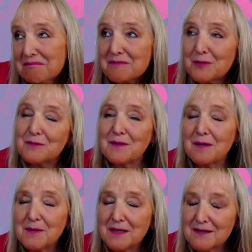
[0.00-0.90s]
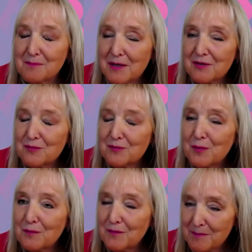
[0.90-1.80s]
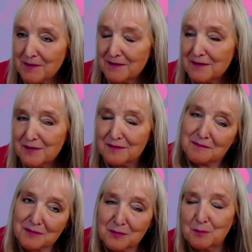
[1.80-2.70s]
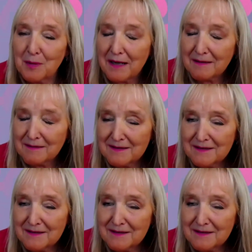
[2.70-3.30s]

could there be a special role women could play?